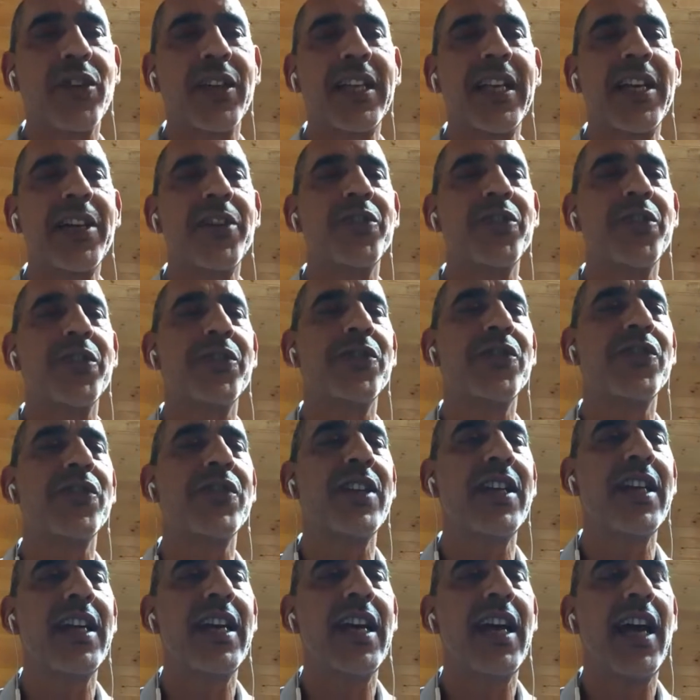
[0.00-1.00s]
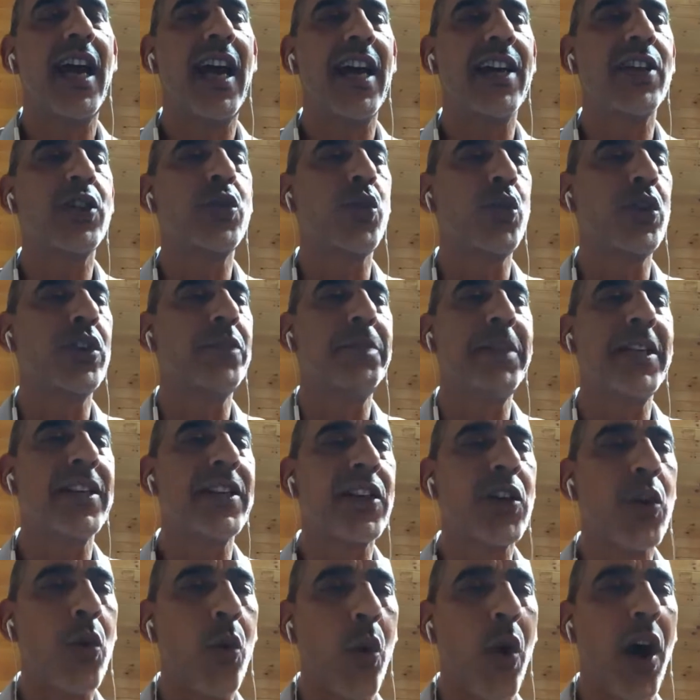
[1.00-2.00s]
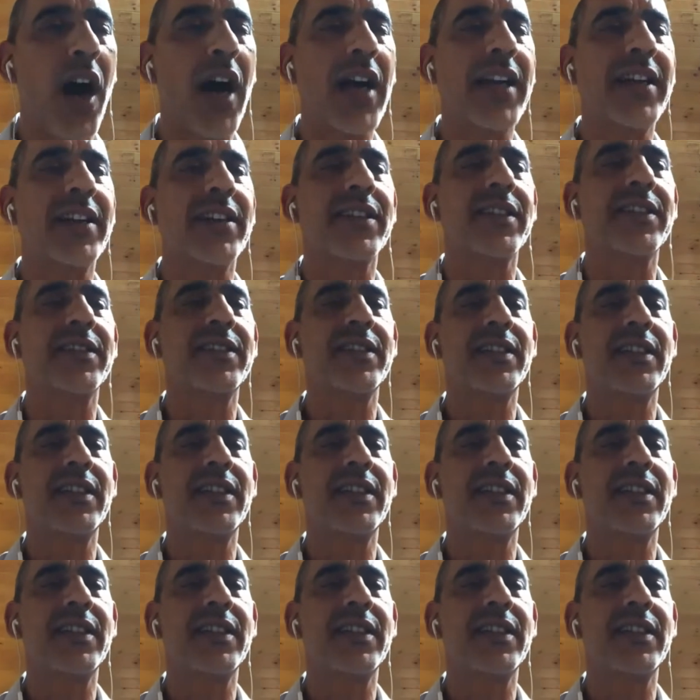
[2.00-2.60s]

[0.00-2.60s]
relations as would be required